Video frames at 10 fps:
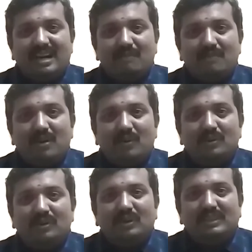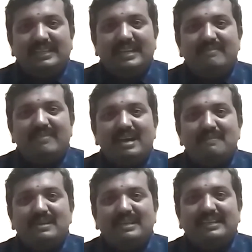amount or the
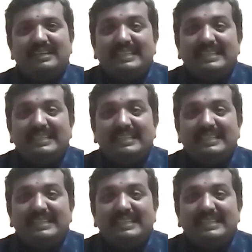environmental